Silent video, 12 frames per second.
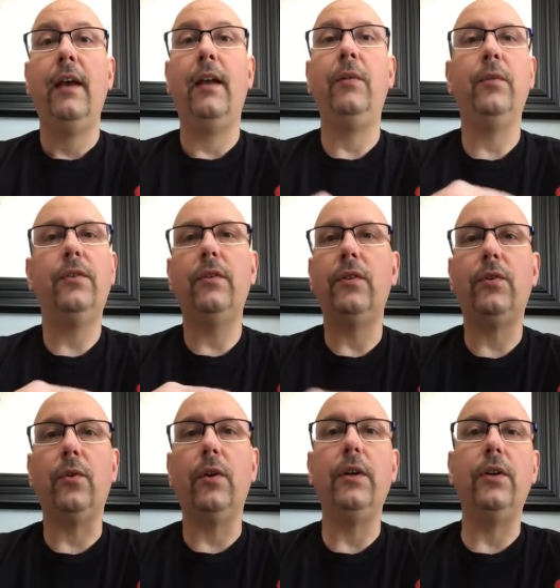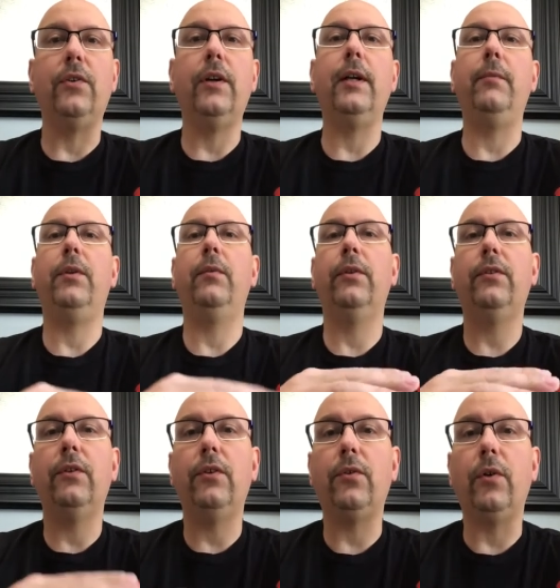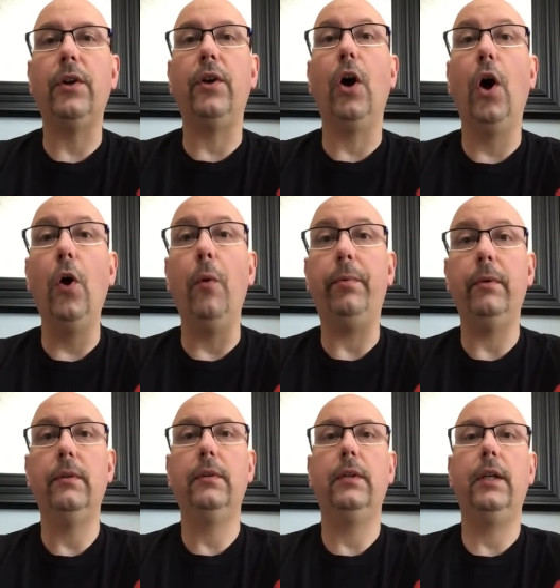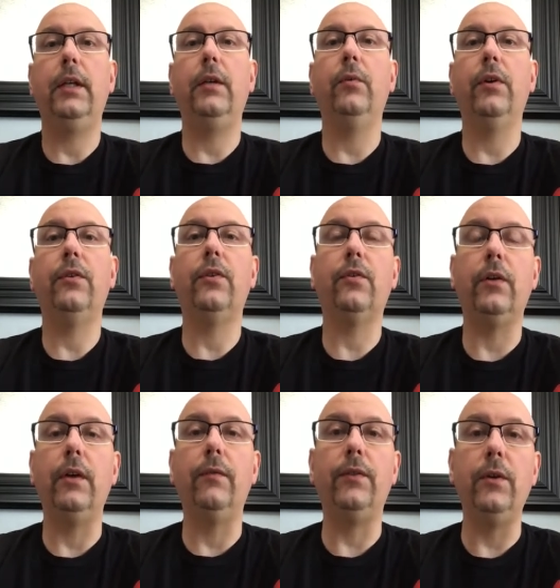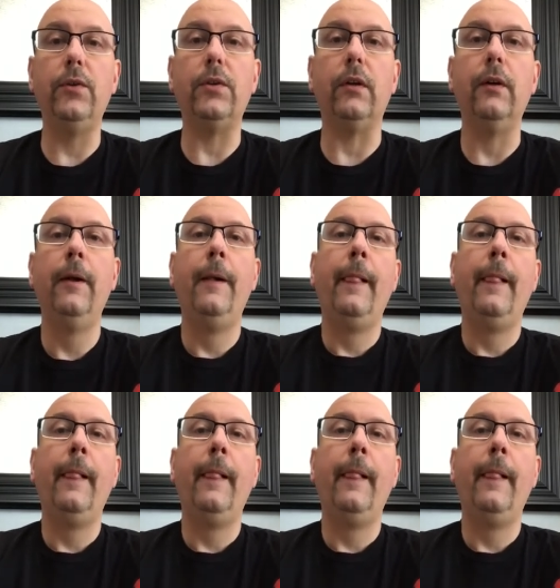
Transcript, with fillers: and he wants to destroy your dreams. He wants to destroy your hope, and he wants to destroy your future.